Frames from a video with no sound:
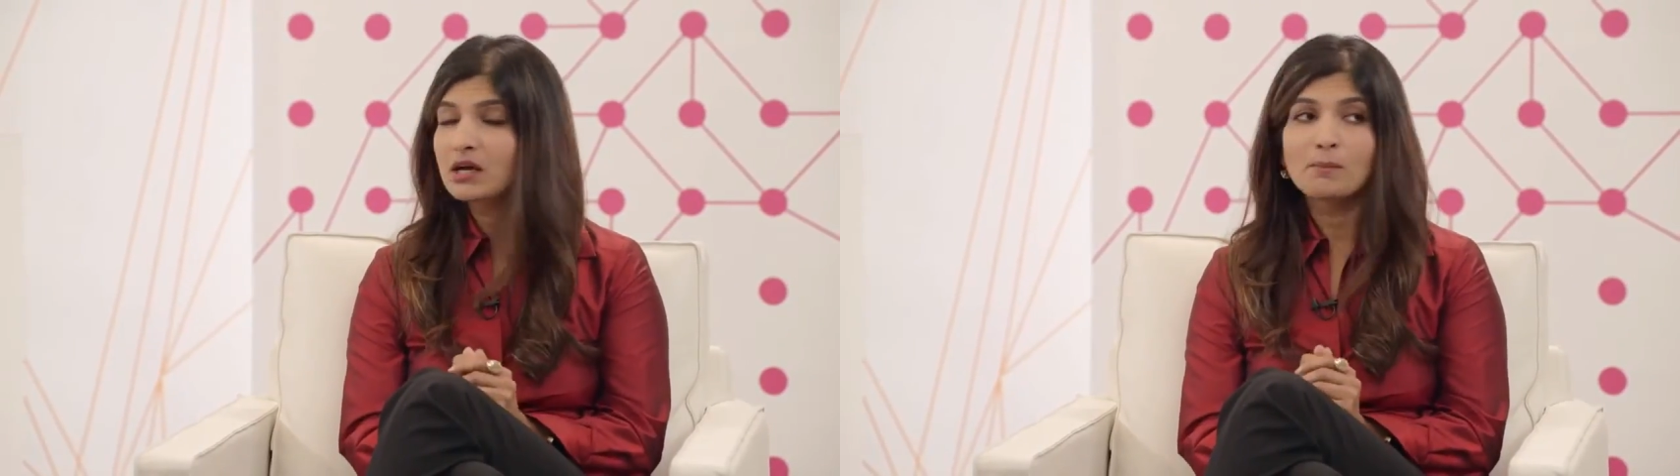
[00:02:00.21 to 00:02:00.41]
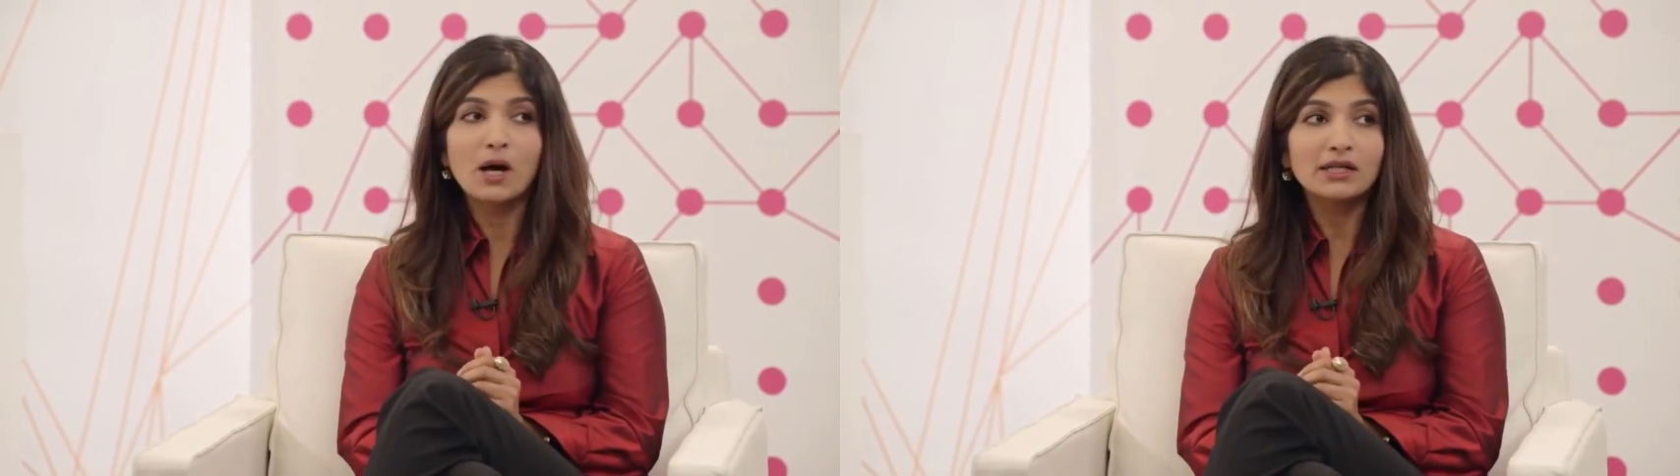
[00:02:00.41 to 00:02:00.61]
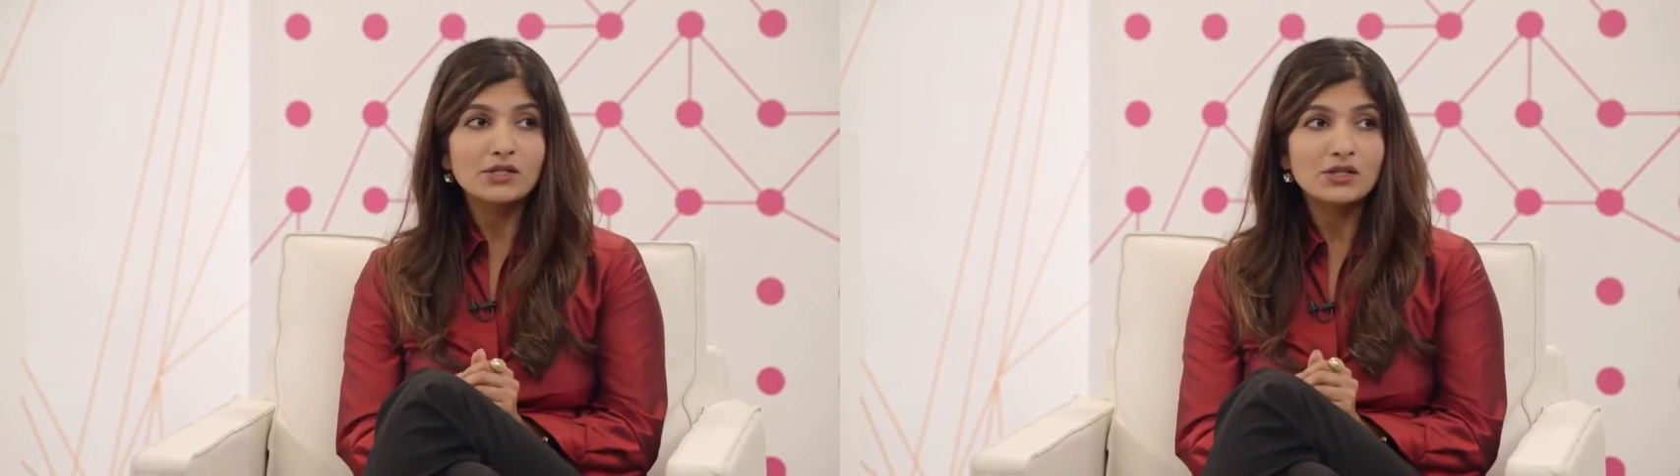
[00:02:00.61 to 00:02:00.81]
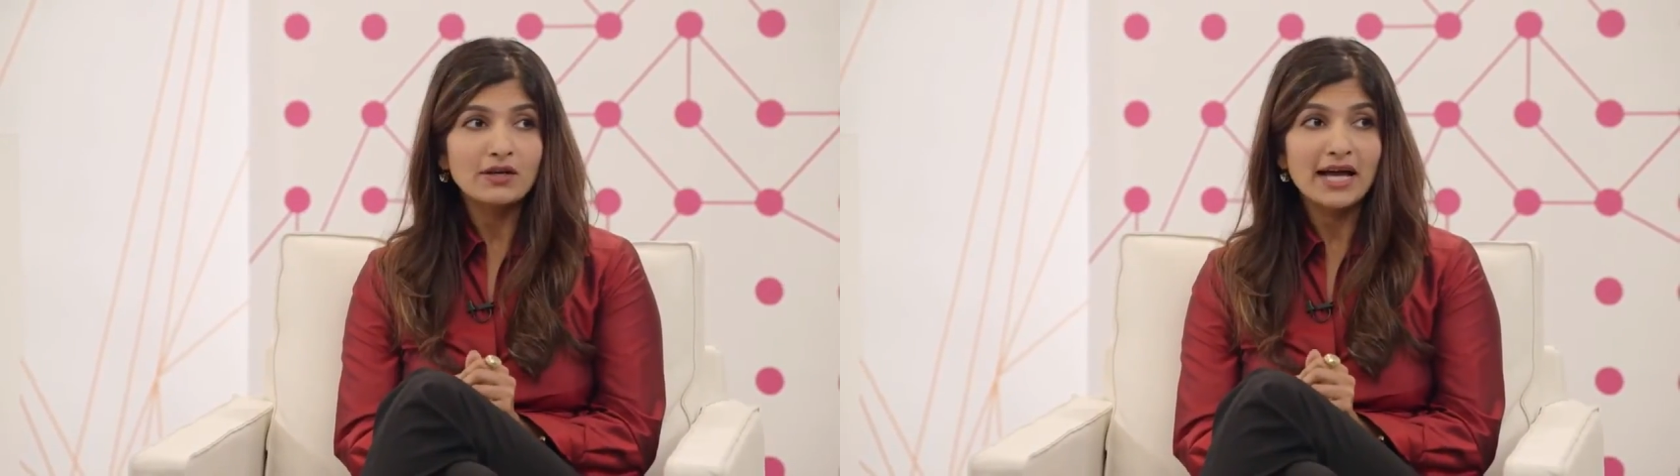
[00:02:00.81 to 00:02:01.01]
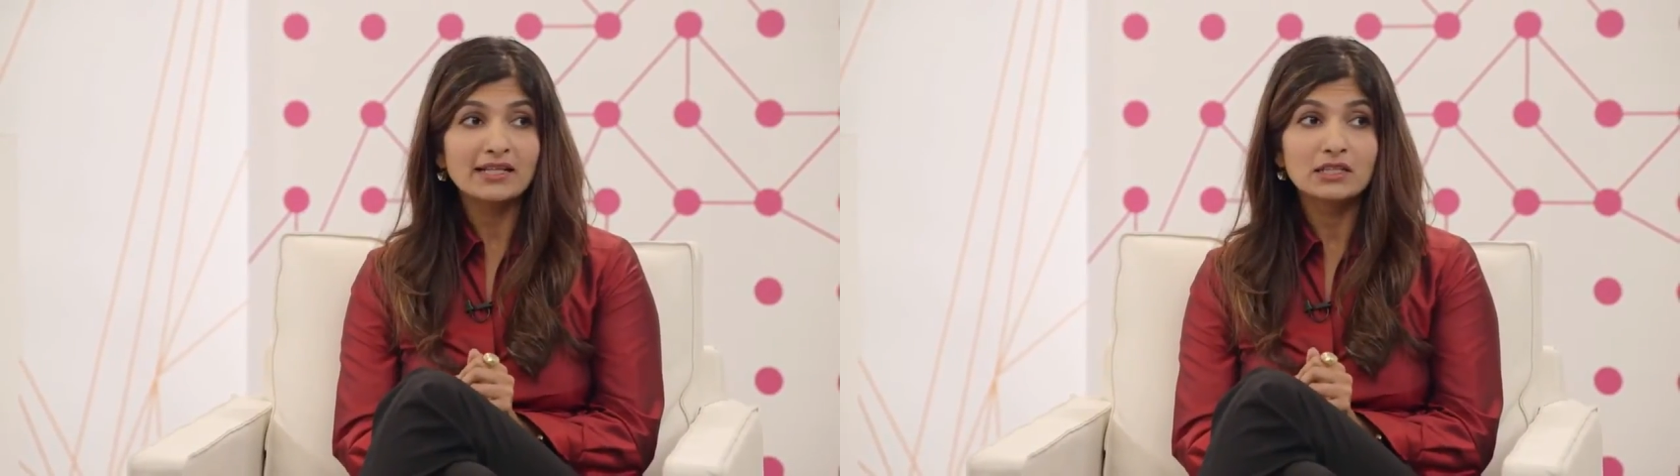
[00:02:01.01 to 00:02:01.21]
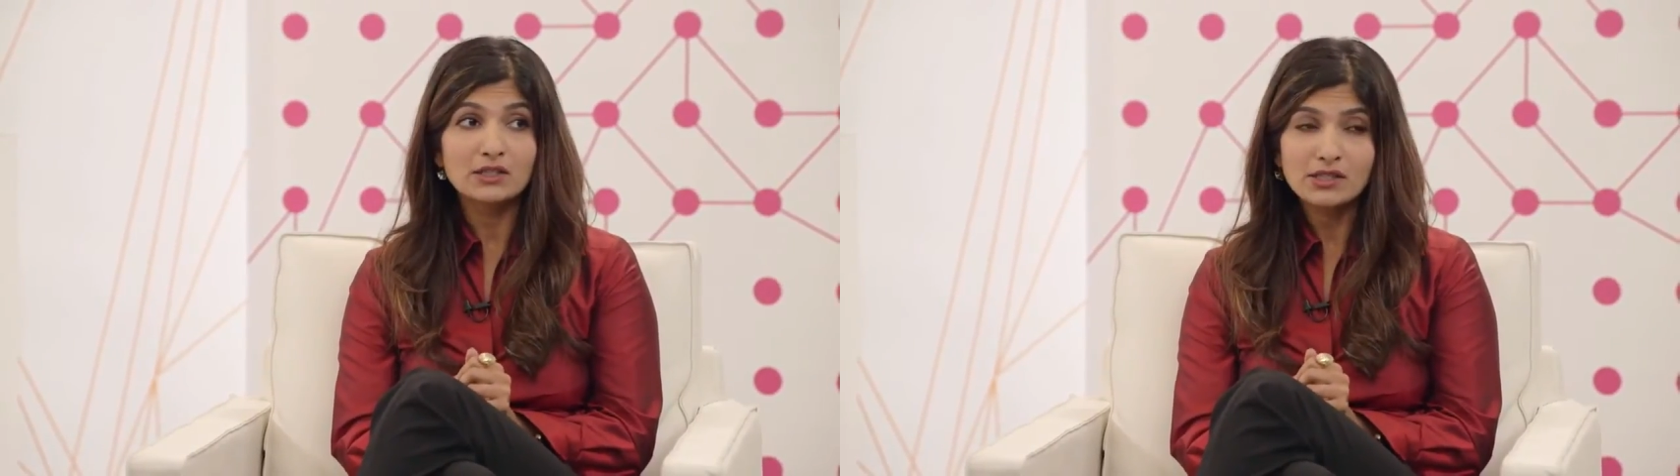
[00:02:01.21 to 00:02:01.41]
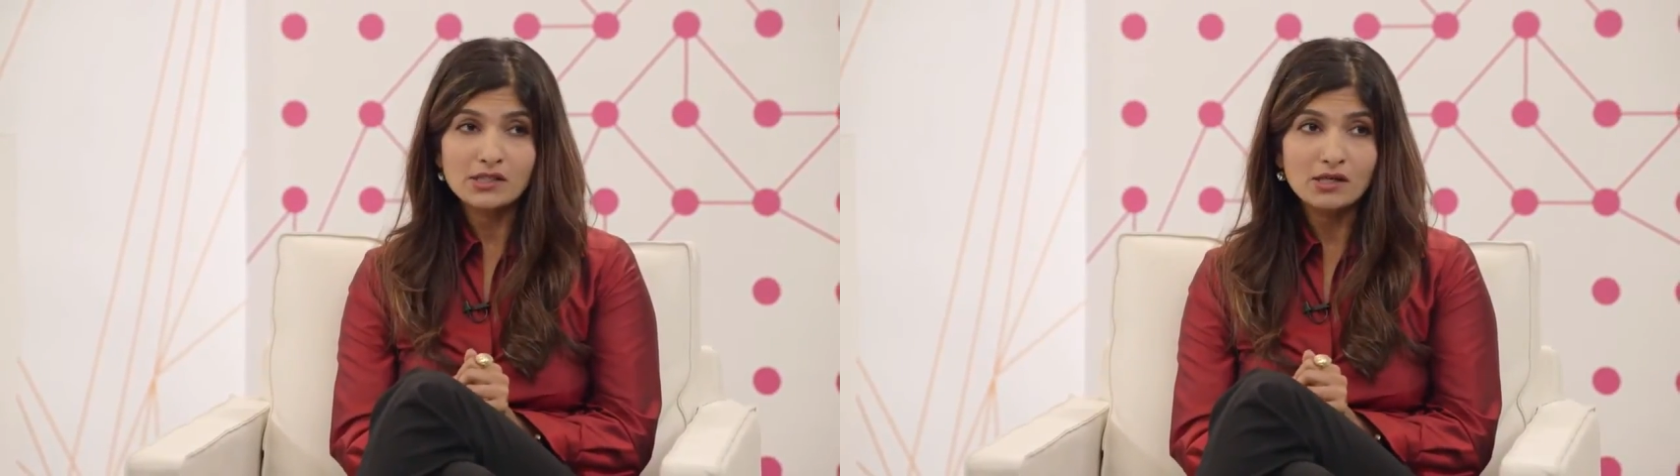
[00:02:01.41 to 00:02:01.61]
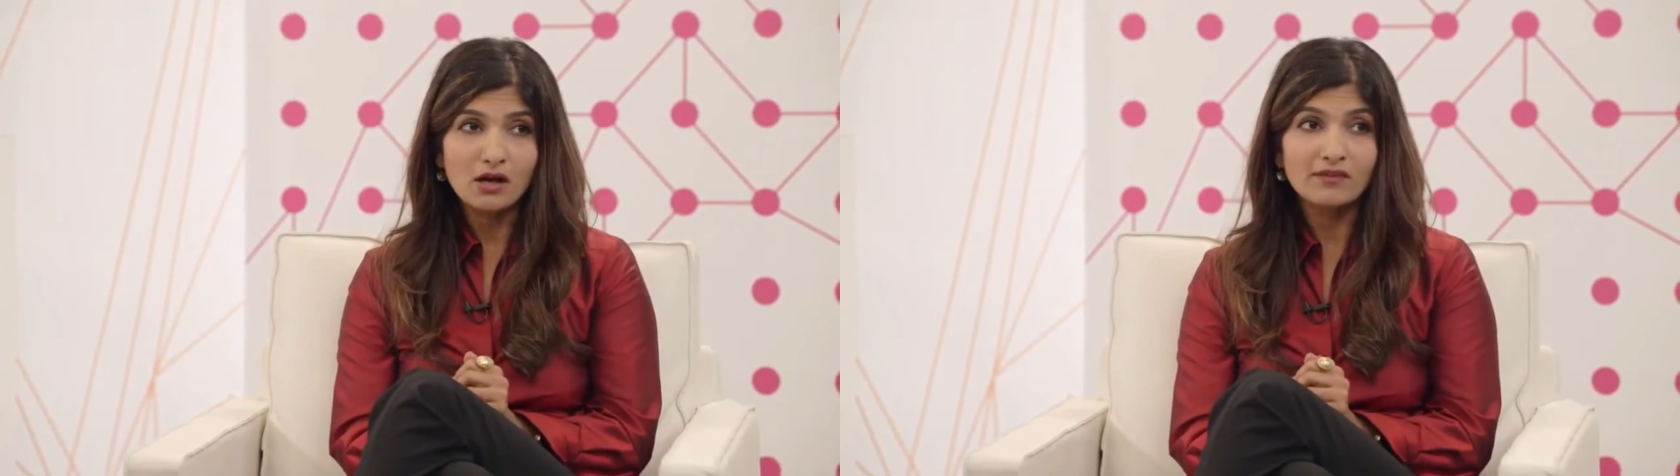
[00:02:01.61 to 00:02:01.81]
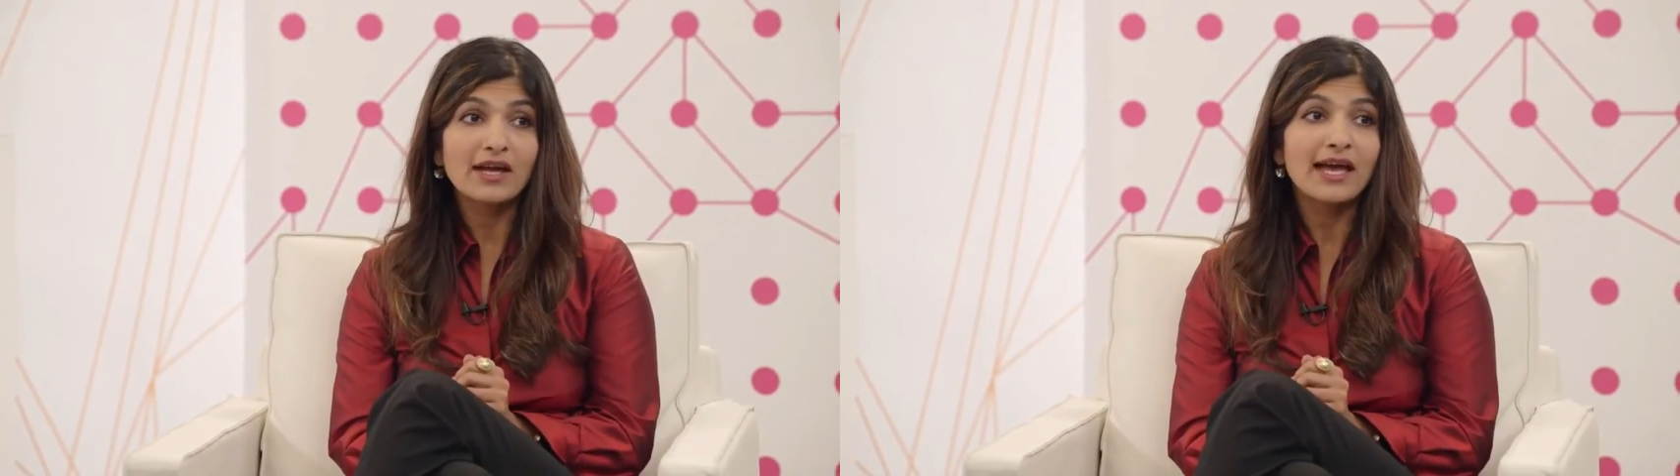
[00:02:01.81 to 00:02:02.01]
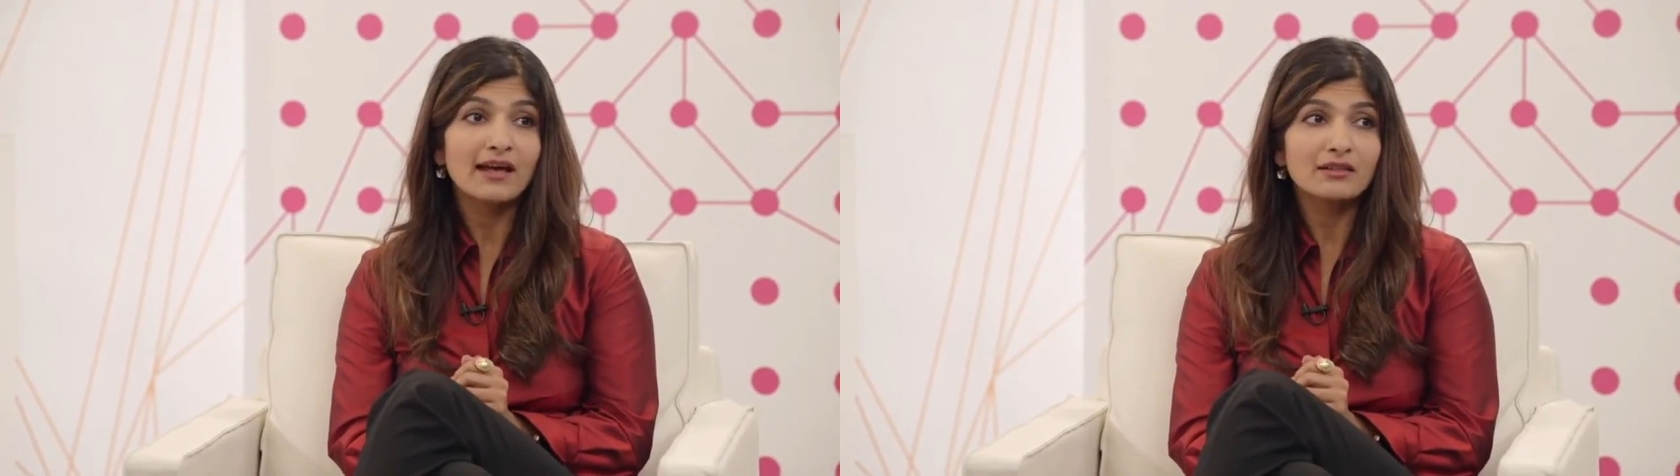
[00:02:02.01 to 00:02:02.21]
monitor, and alert on
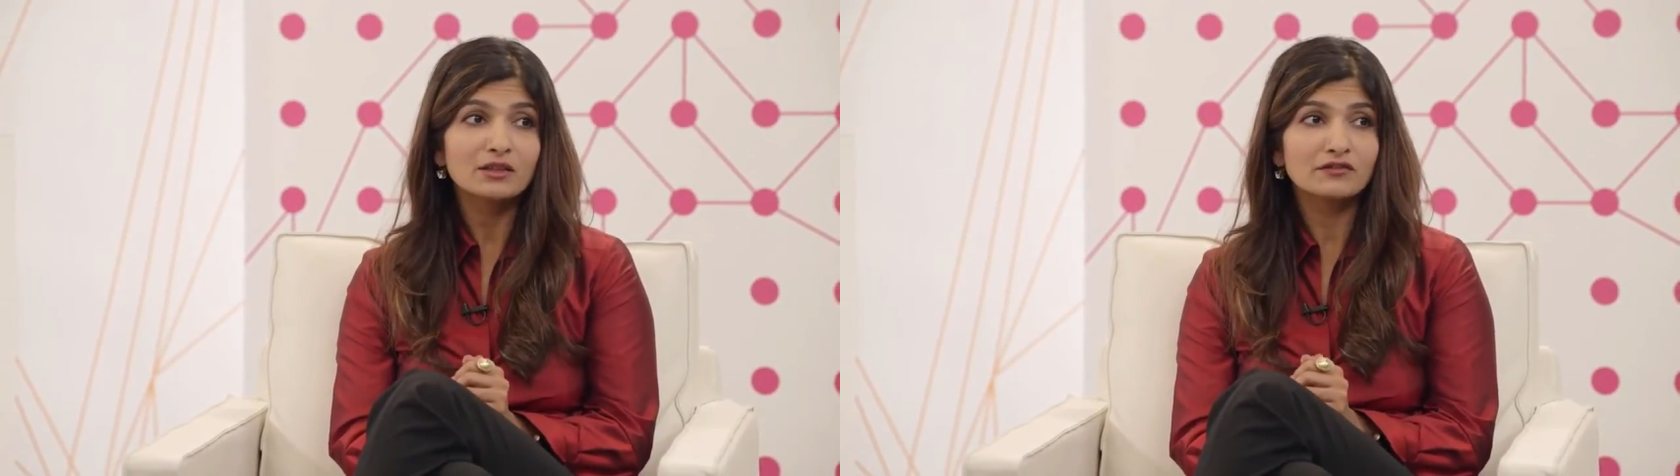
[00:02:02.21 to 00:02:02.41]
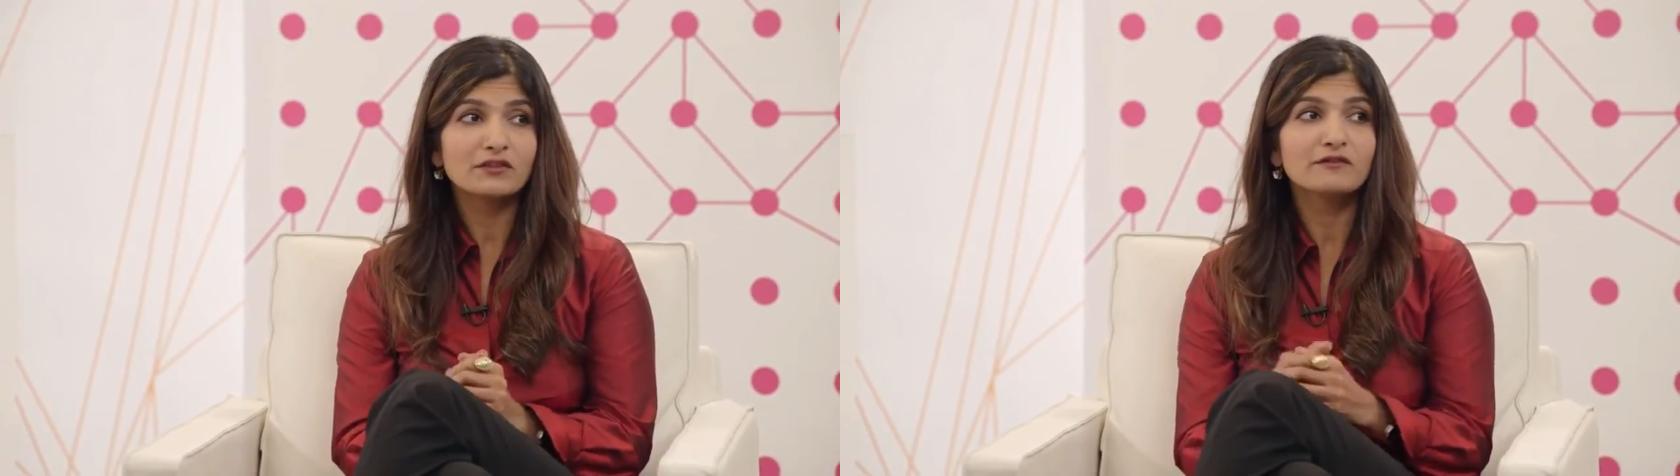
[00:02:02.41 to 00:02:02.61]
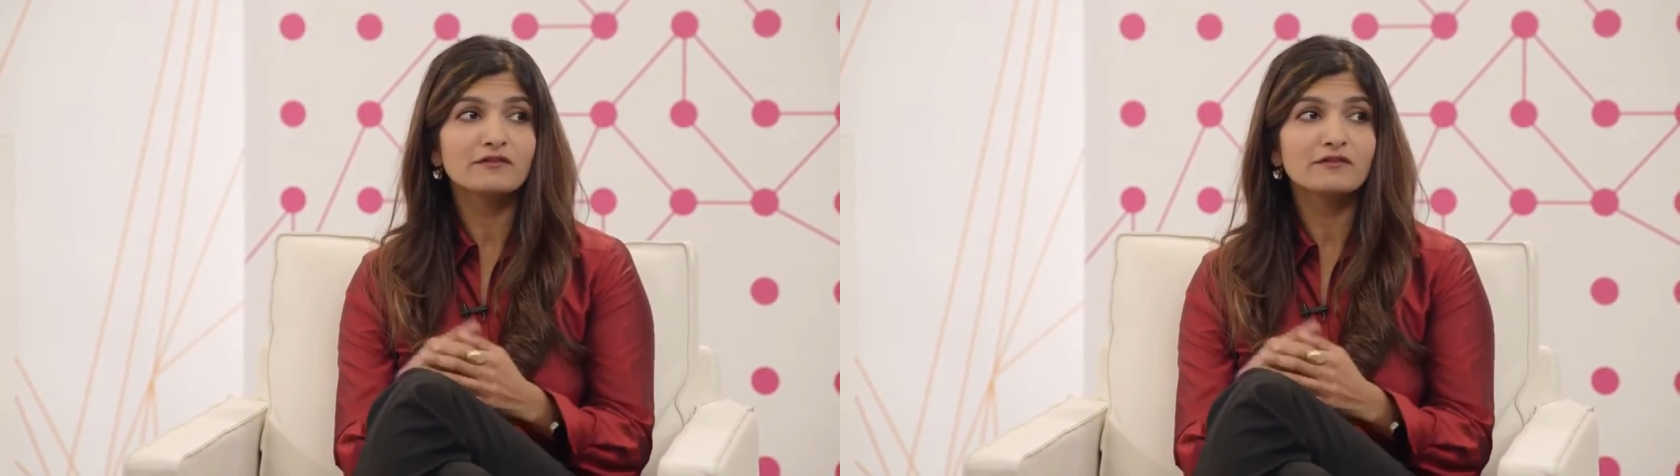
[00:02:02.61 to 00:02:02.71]
the health of the